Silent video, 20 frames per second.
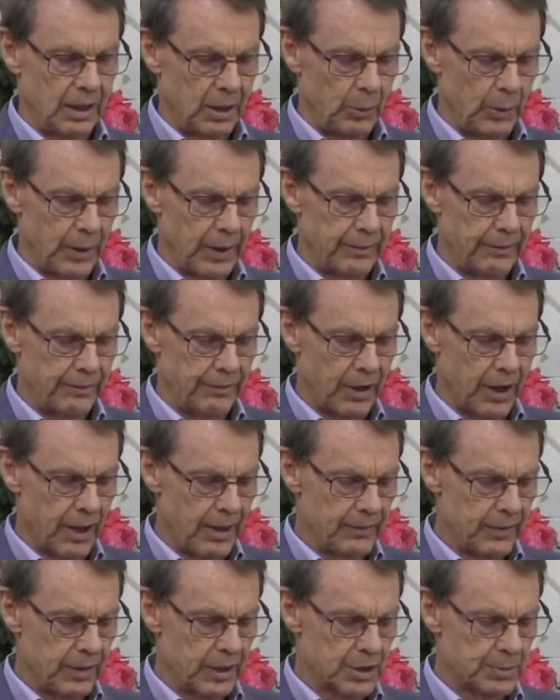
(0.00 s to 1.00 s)
We had
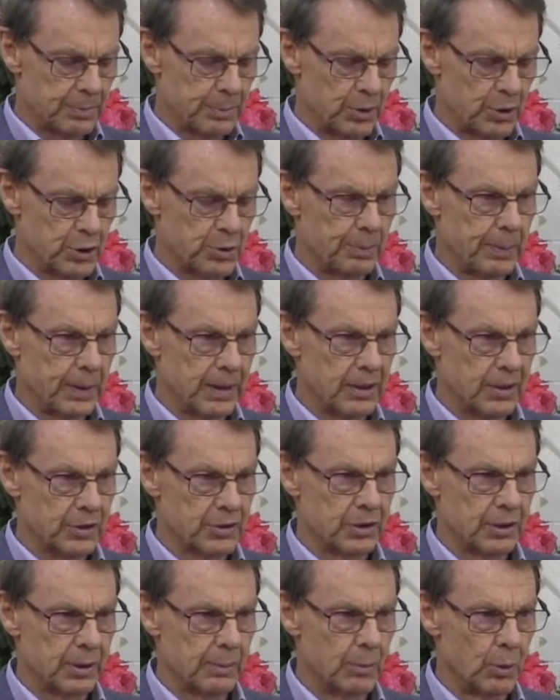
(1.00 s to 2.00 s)
5 expert
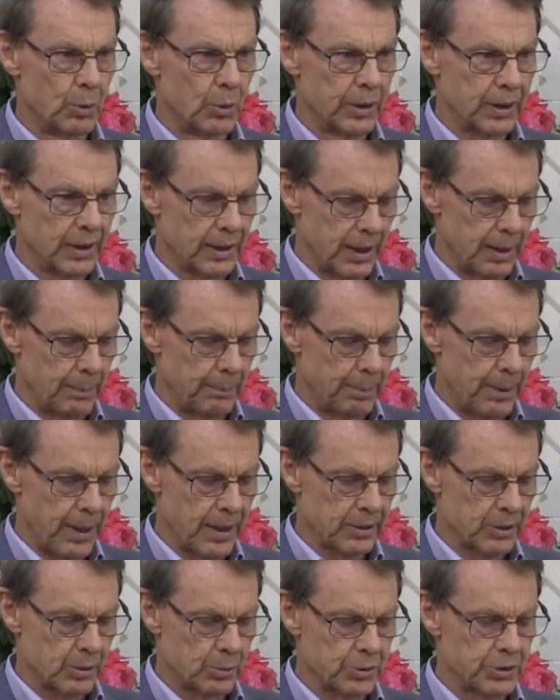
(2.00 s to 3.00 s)
speakers in the morning and
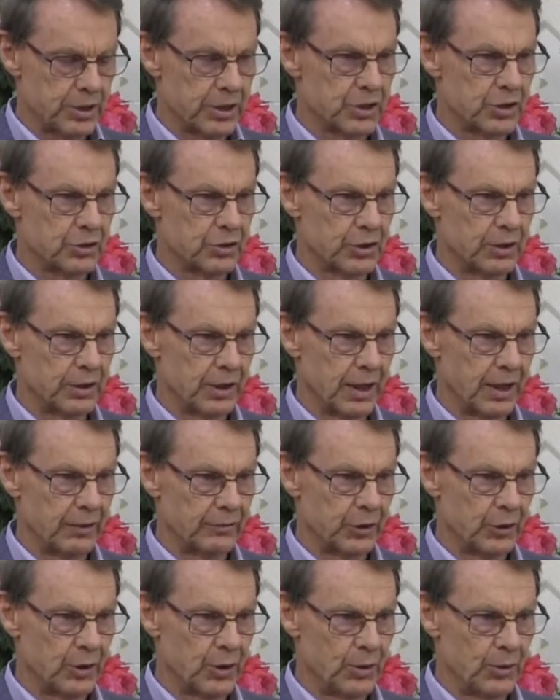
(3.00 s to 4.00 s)
practical sessions in the
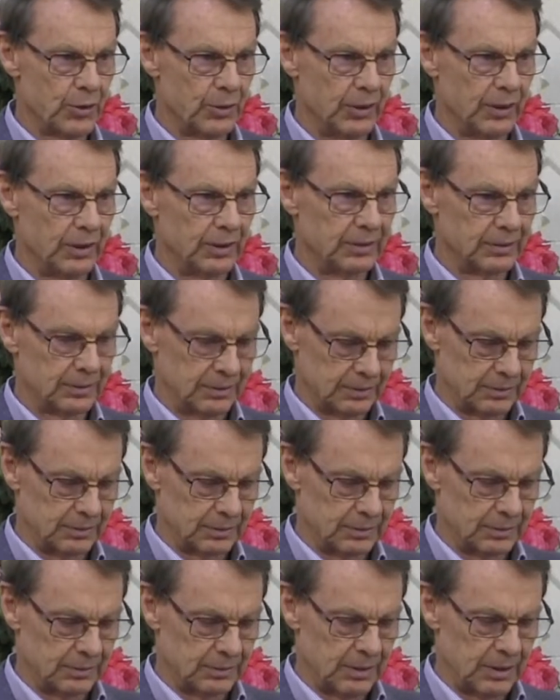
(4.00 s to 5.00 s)
afternoon.
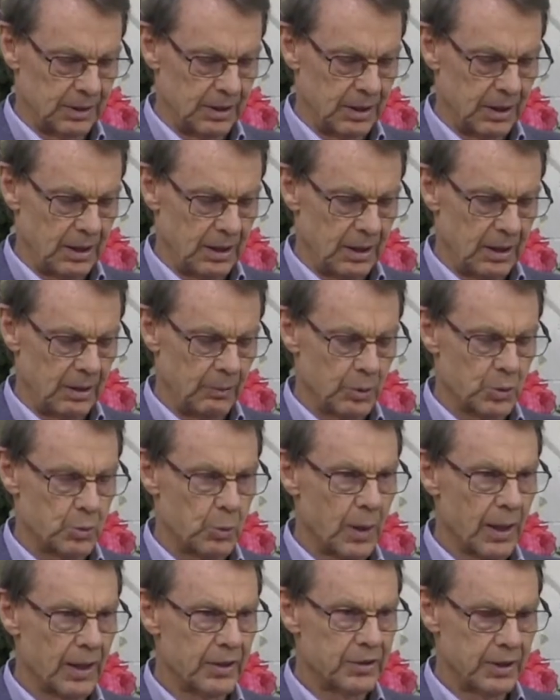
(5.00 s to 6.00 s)
It was
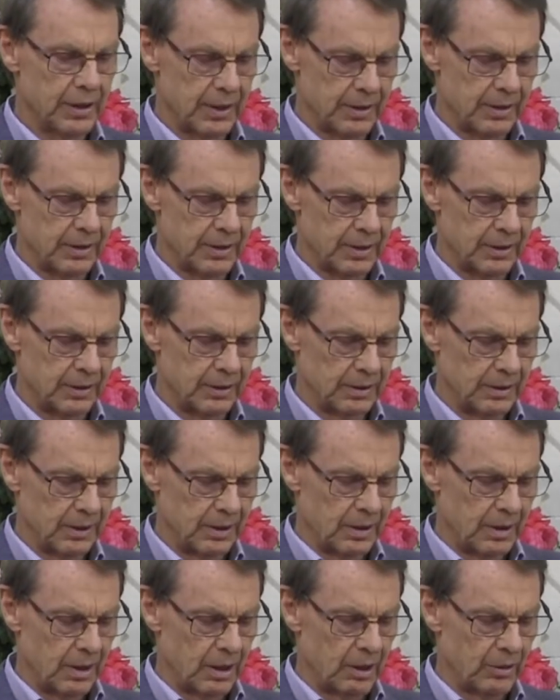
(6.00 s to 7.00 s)
well attended,
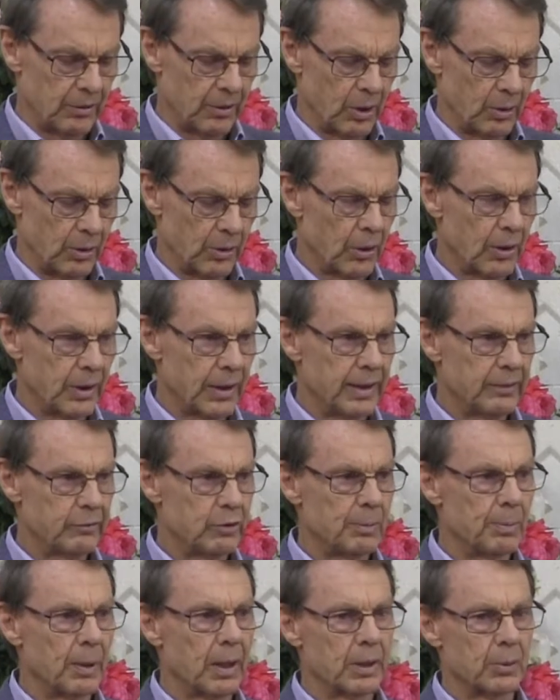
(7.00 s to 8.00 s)
although not
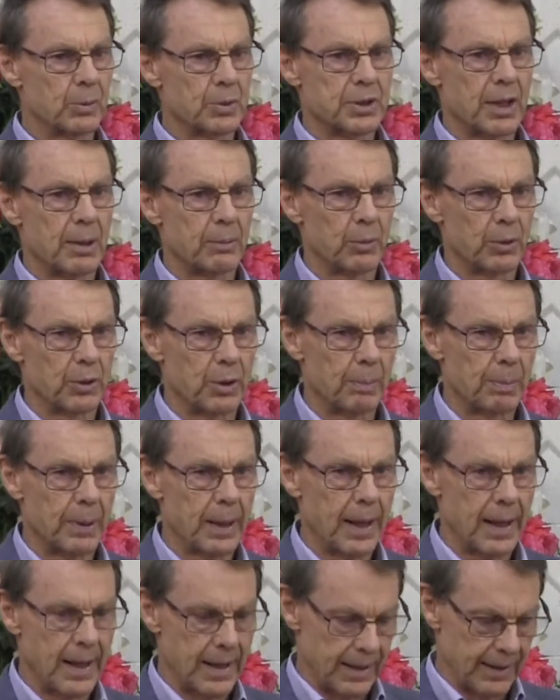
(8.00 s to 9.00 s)
everybody was up with the
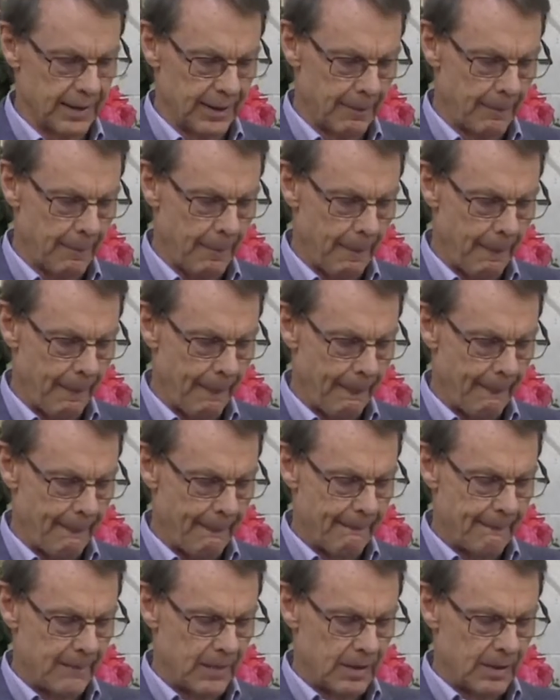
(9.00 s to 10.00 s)
play.
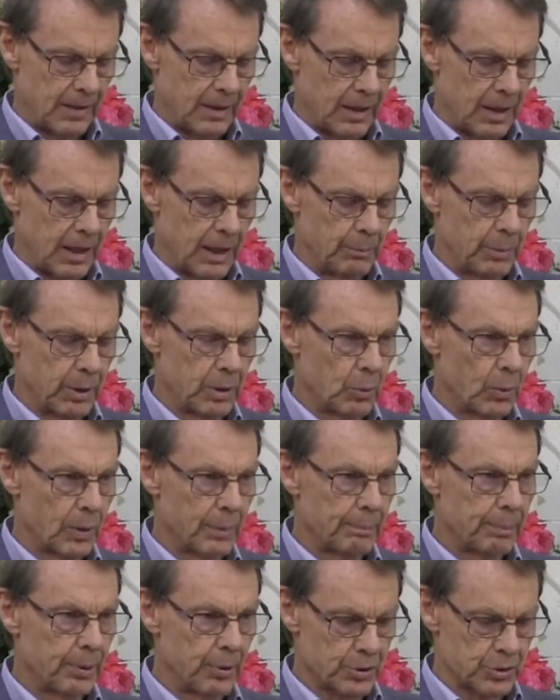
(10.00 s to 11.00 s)
I met
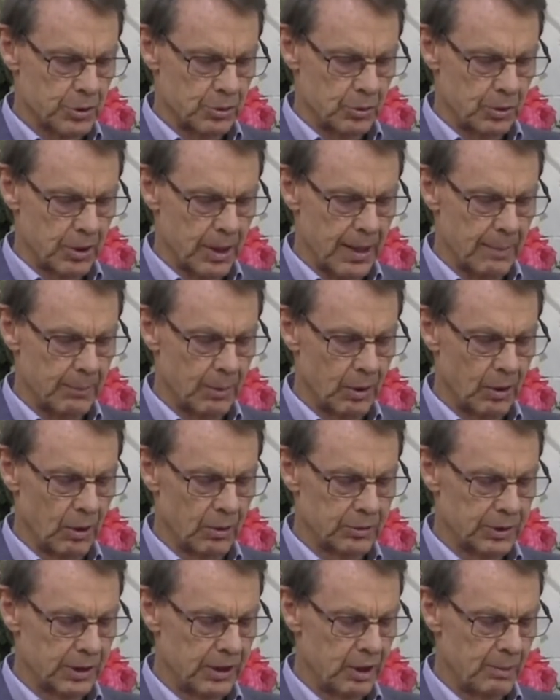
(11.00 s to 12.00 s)
one person who came
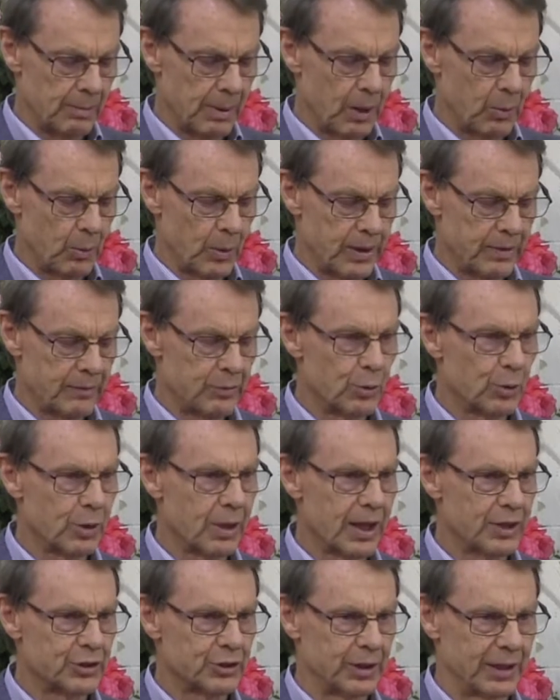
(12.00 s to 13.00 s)
along to hear about weather
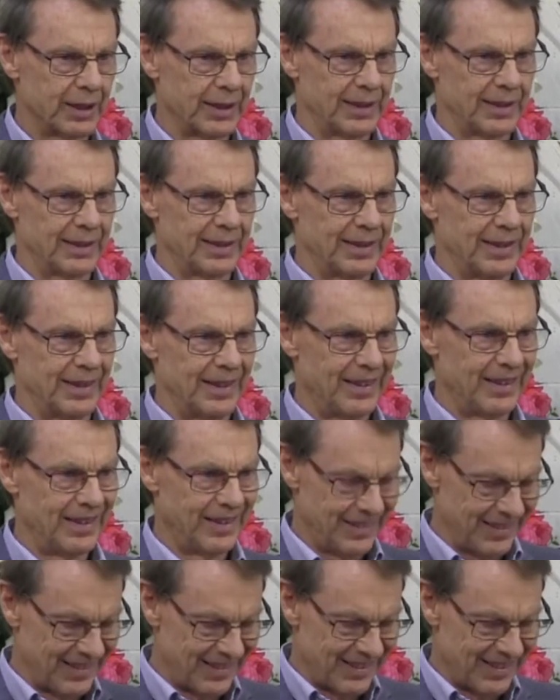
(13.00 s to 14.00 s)
forecasting.
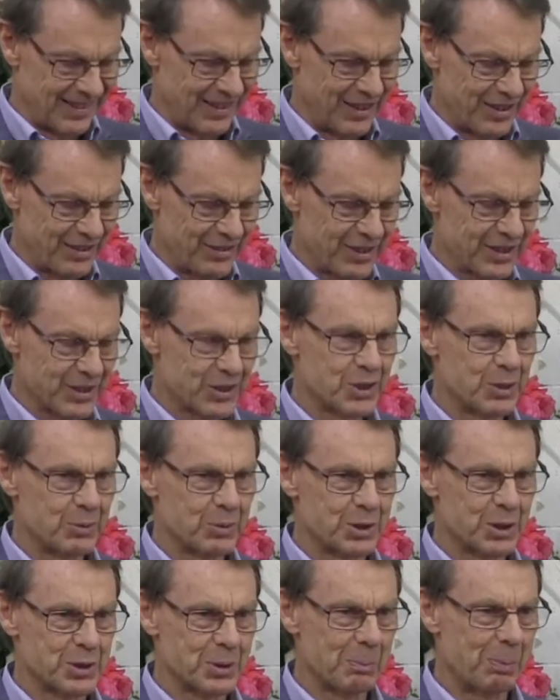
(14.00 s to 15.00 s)
I think she
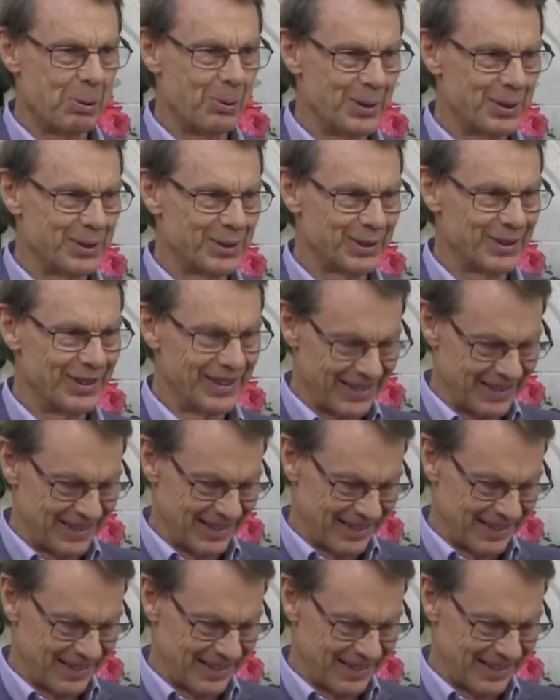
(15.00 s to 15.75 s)
was disappointed.